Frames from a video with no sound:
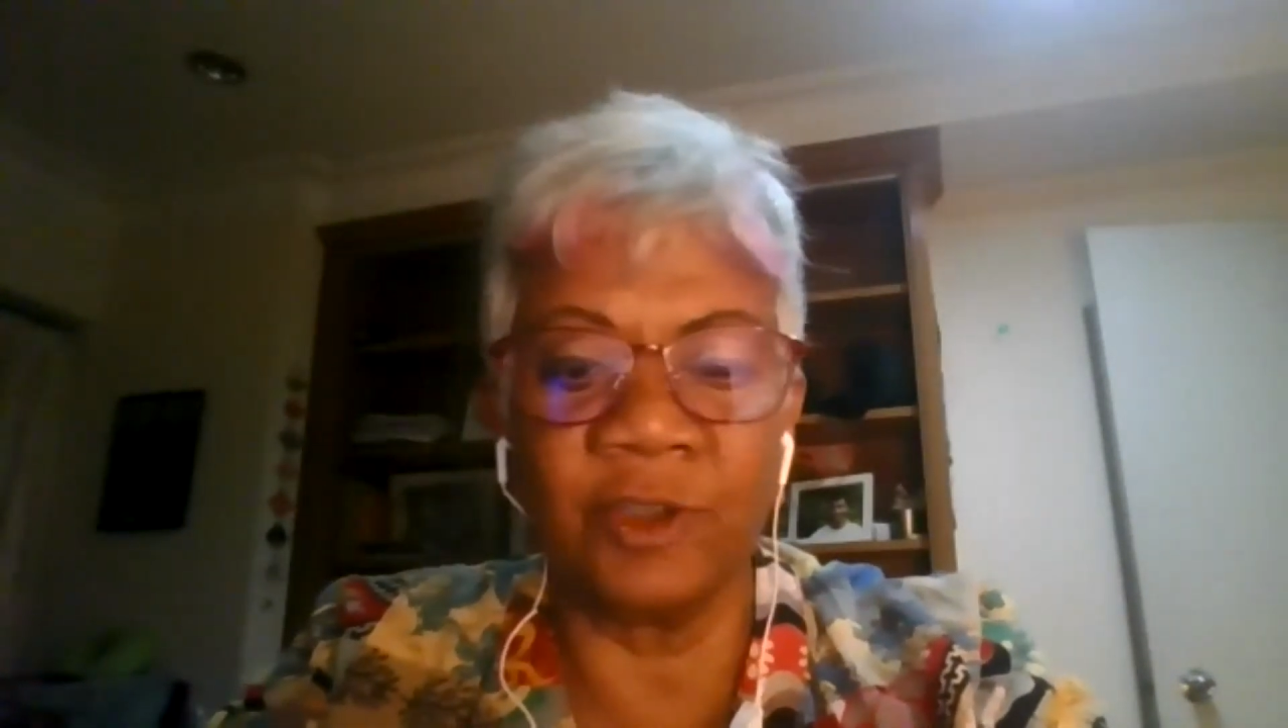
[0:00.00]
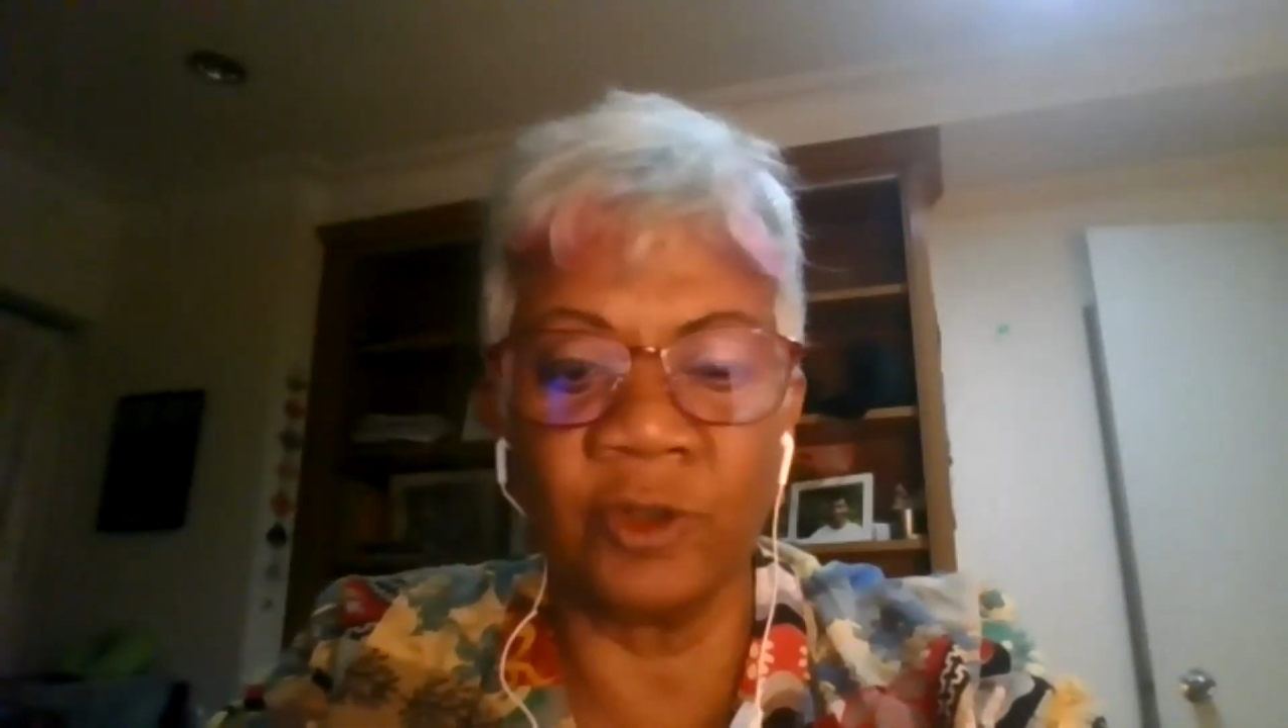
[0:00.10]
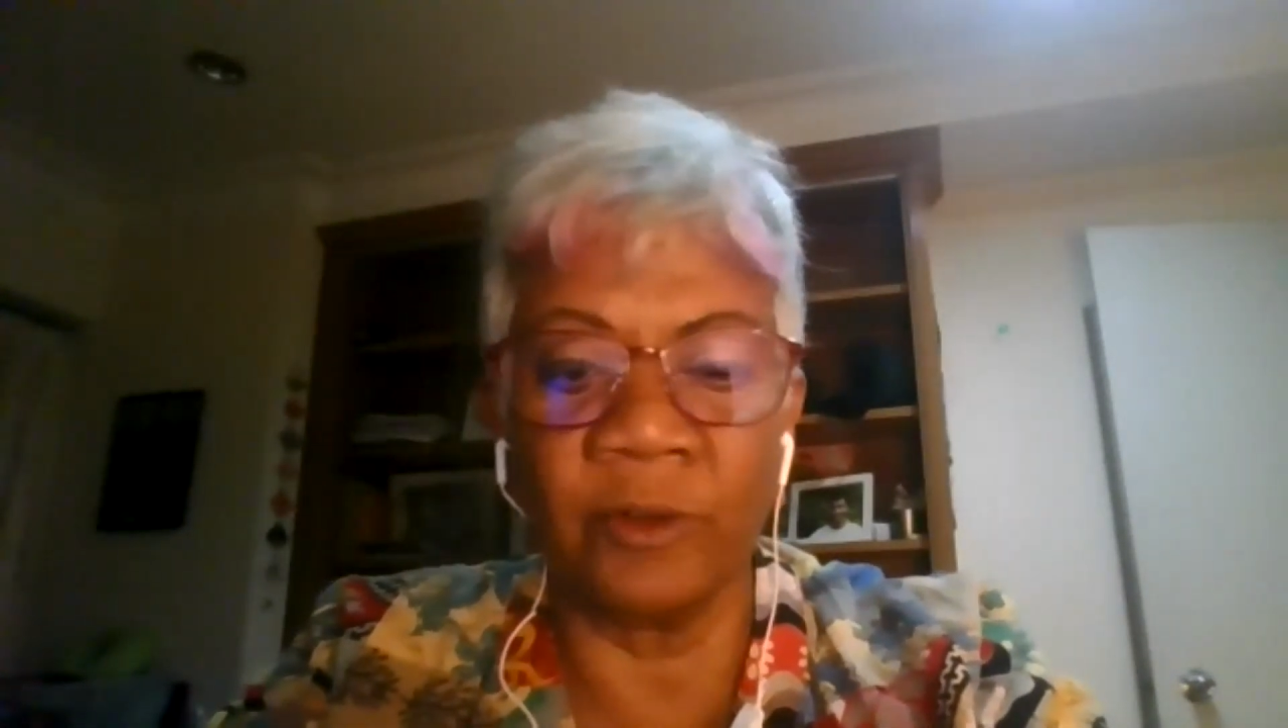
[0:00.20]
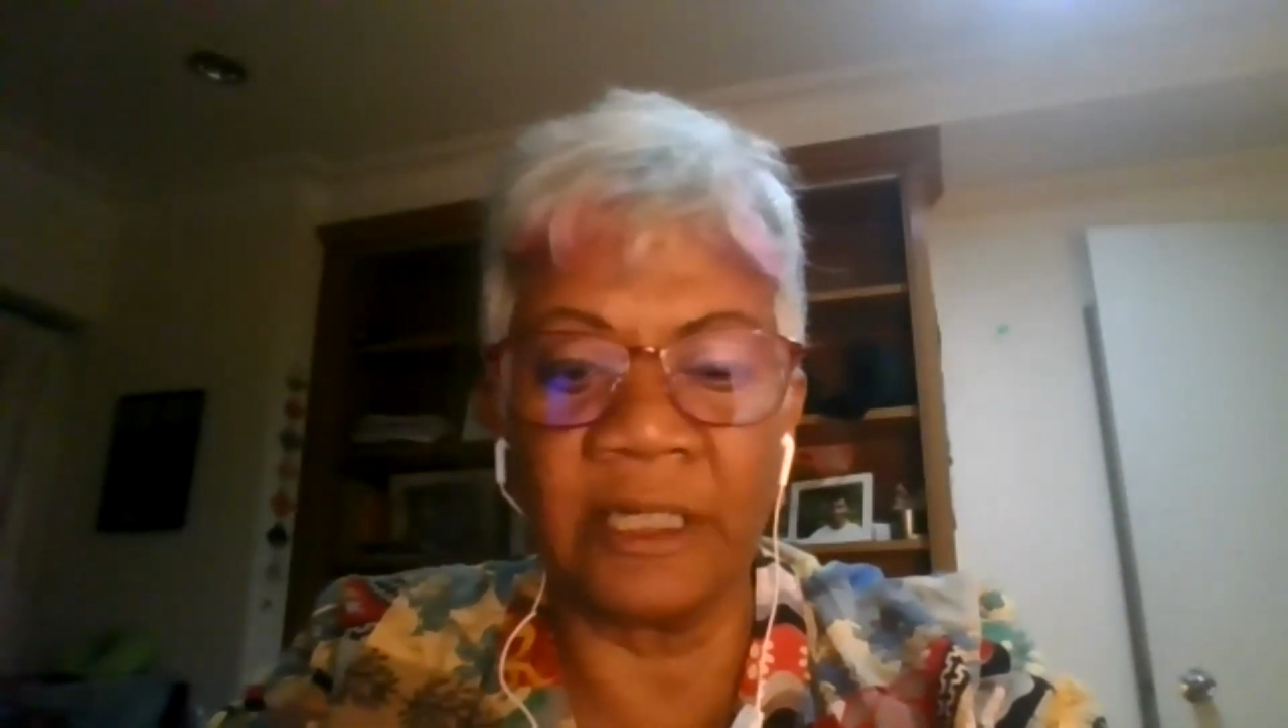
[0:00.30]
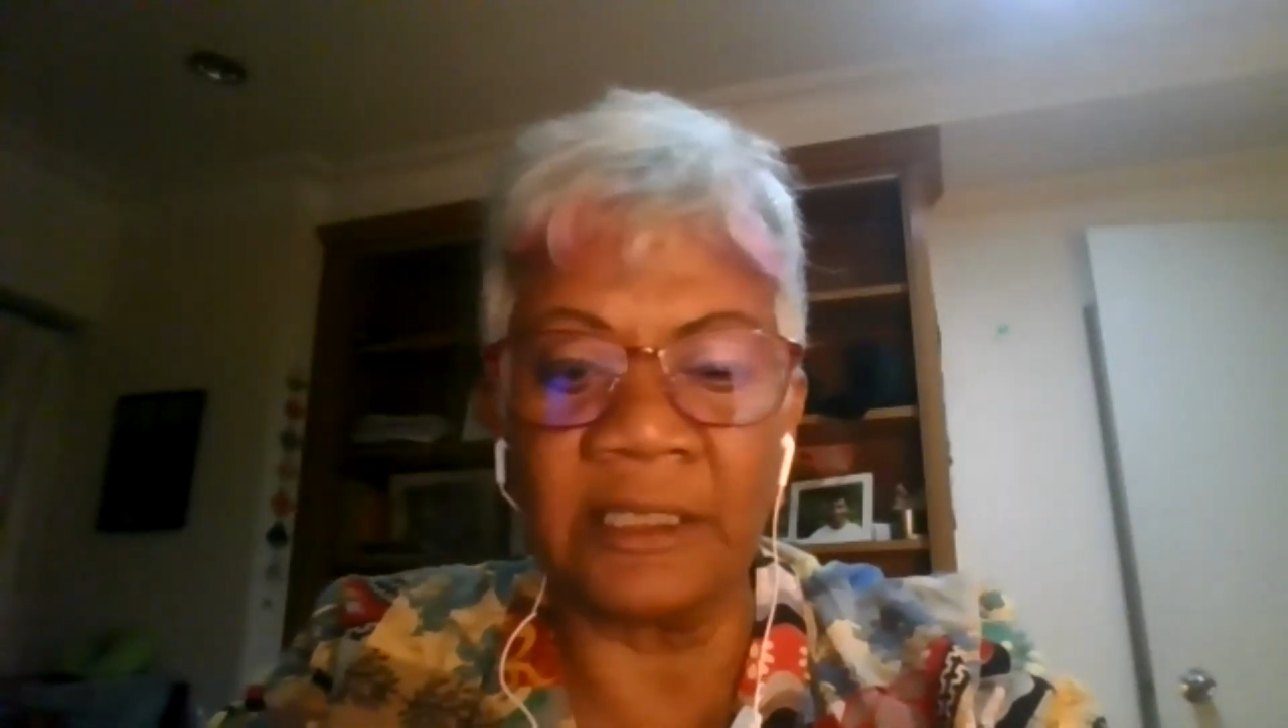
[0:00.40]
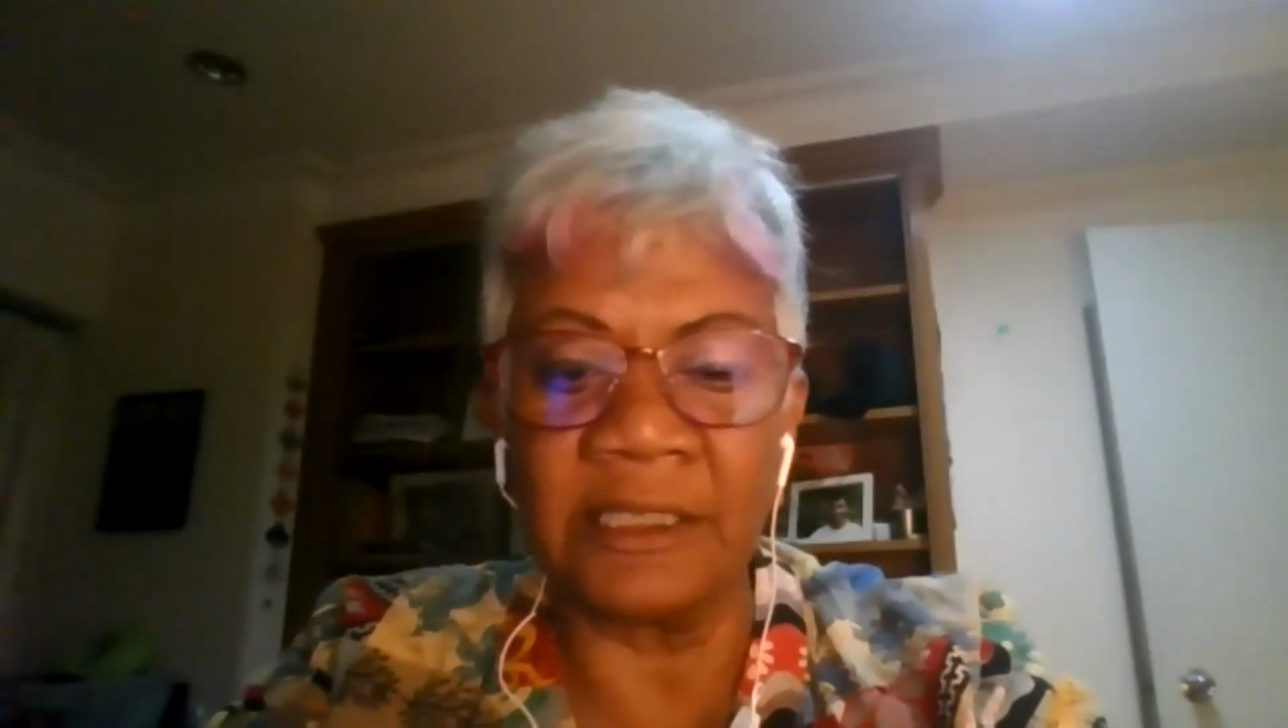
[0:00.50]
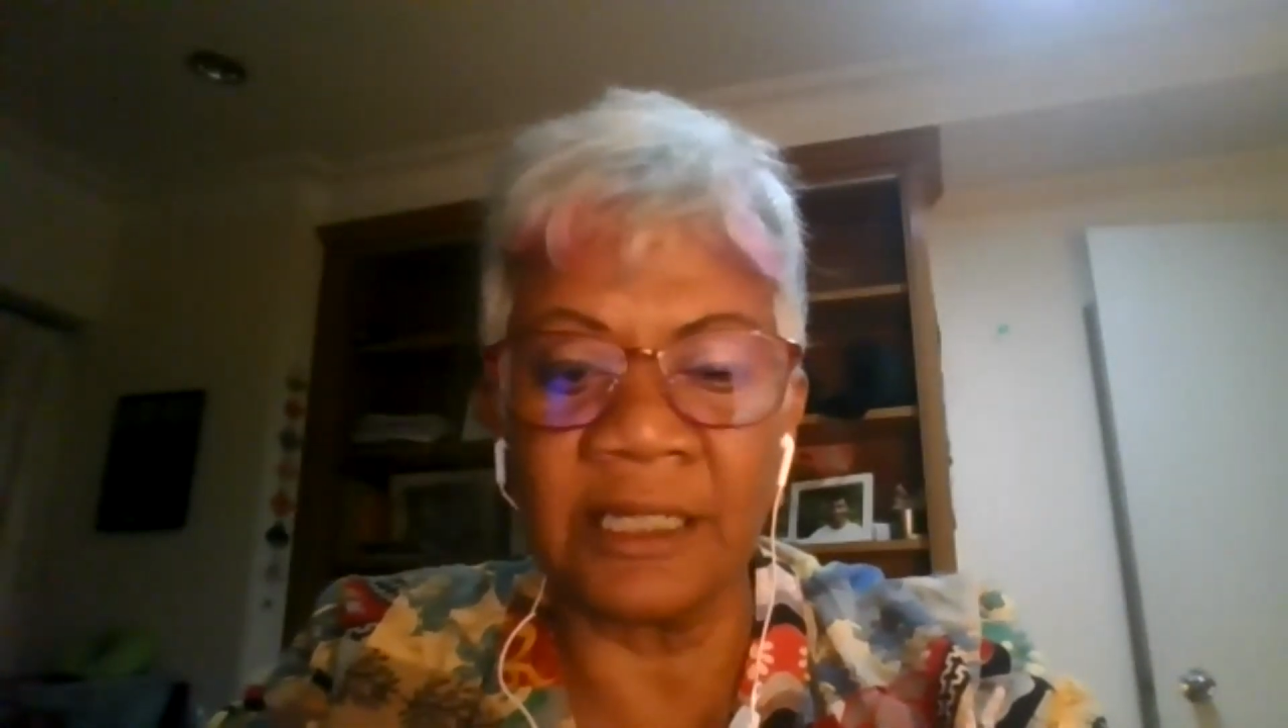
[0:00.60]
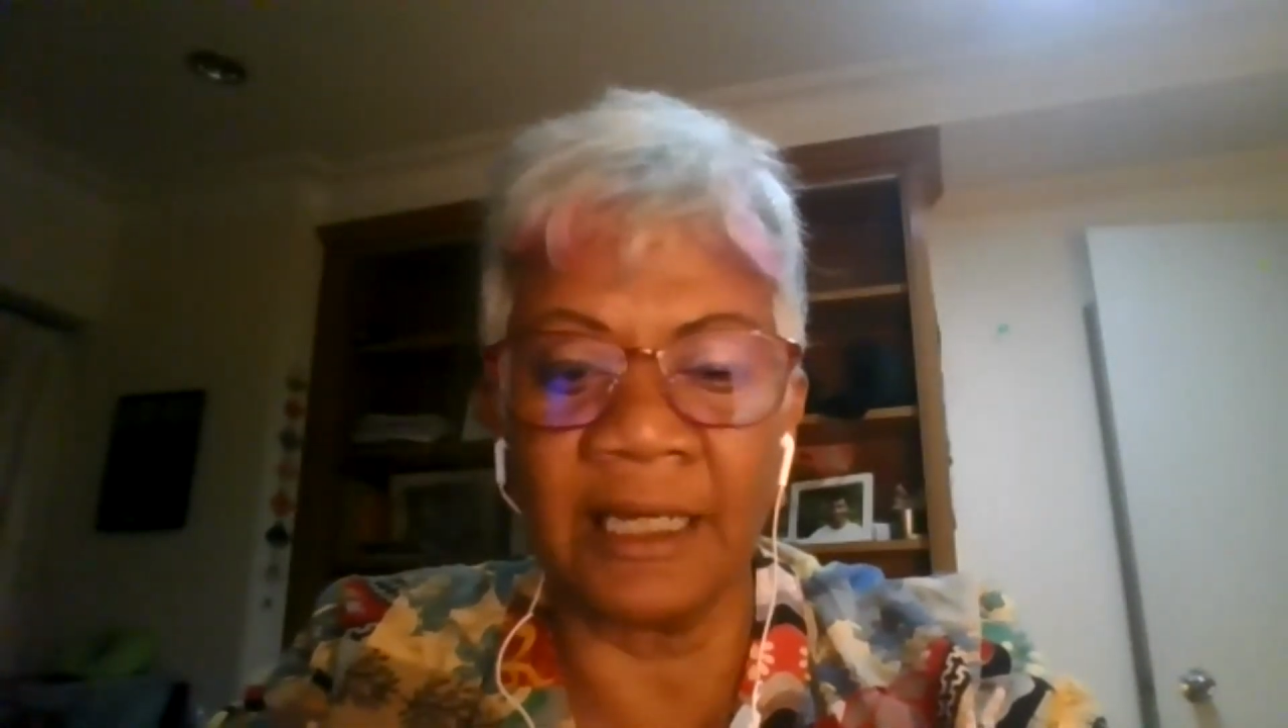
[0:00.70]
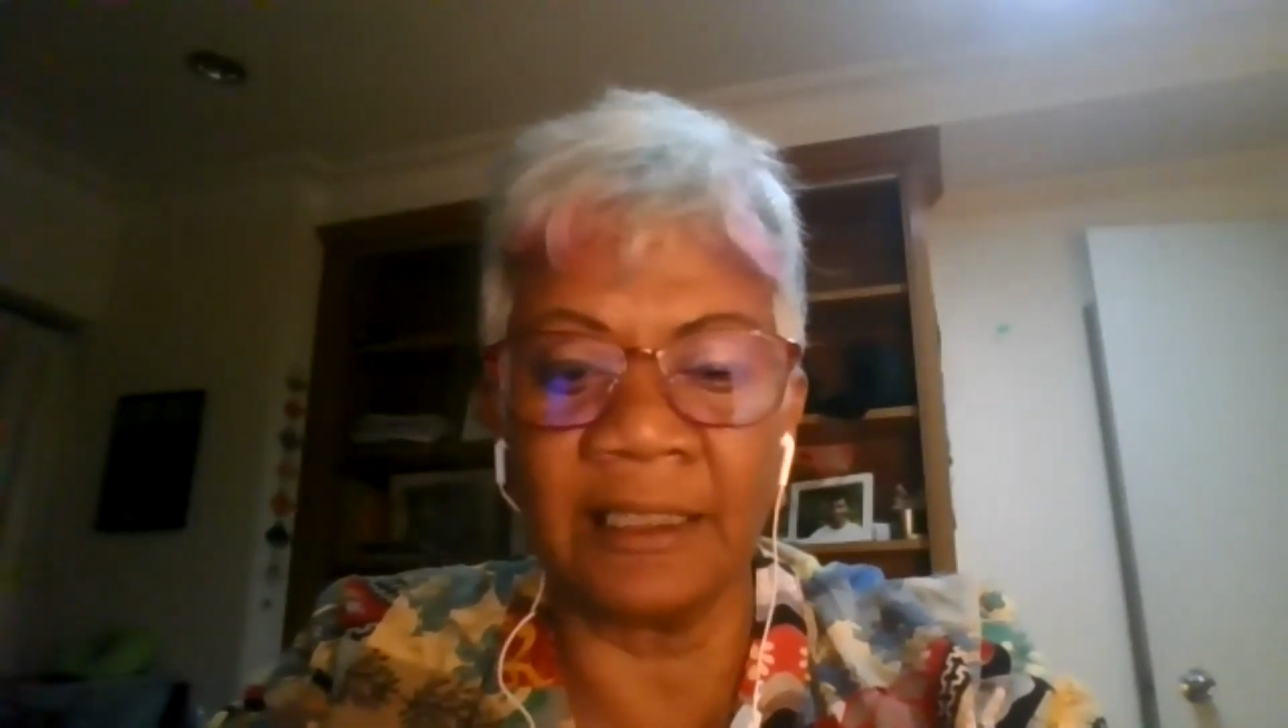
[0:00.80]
joins,